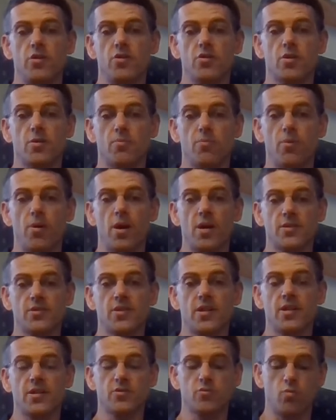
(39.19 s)
you can
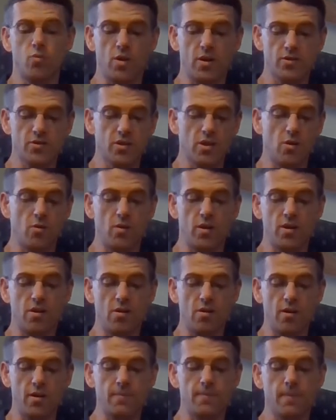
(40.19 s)
process what's going
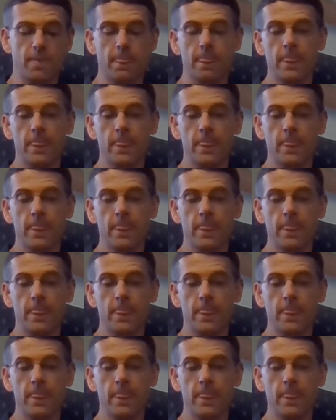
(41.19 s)
on.